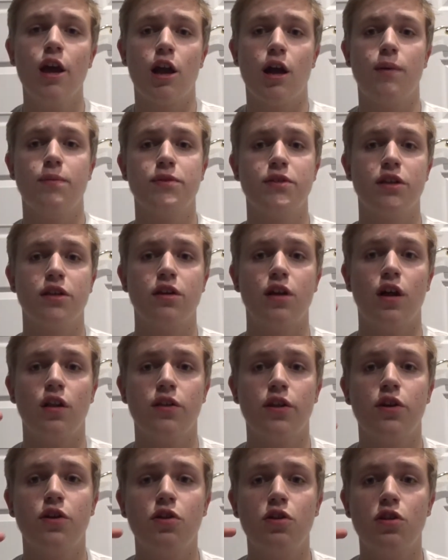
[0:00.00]
Comes in a
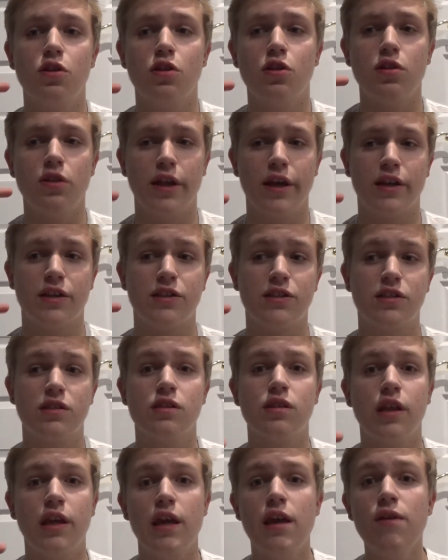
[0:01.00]
little like
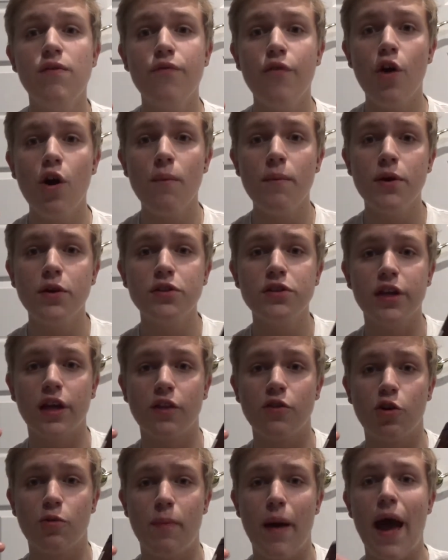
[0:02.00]
sleeve almost, like a
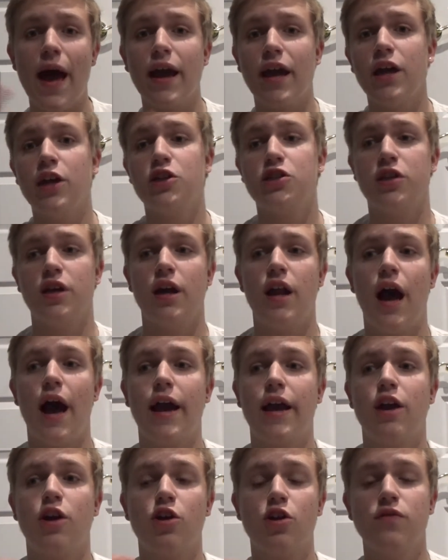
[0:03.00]
little package that
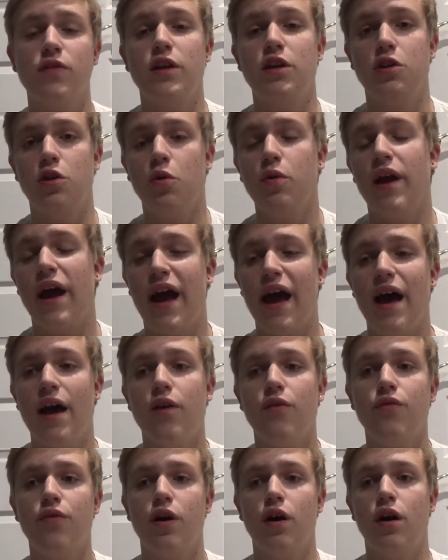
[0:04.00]
I currently don't
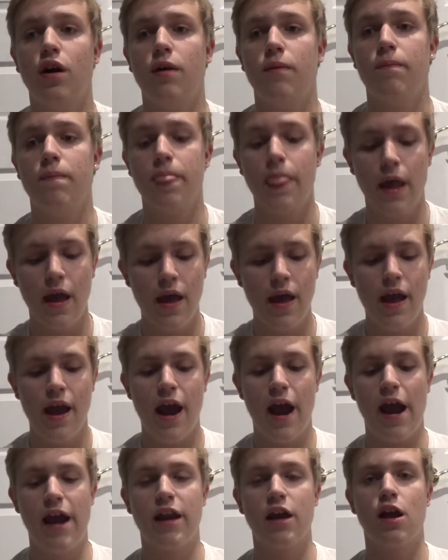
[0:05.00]
have, um,
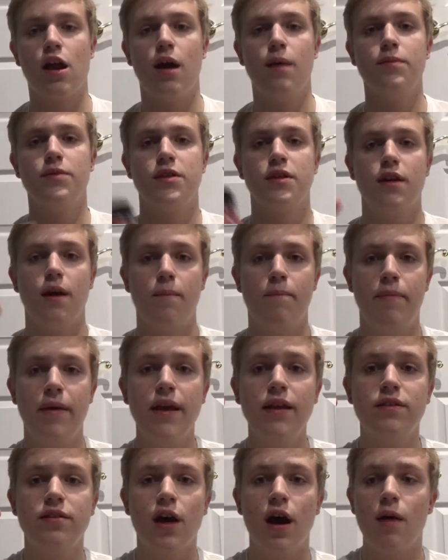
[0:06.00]
and it comes in a
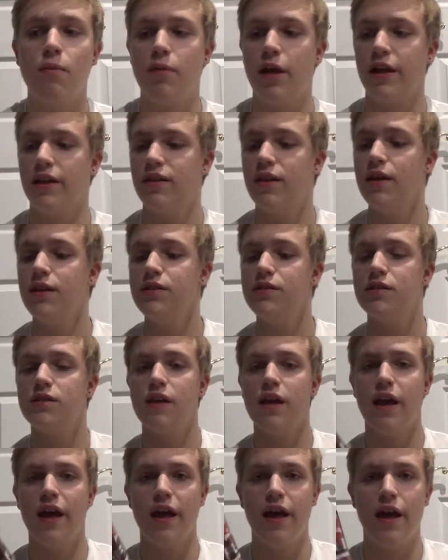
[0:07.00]
big tub like this,
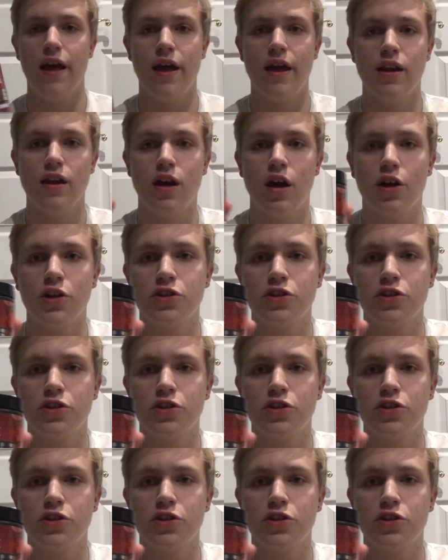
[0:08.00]
and I'll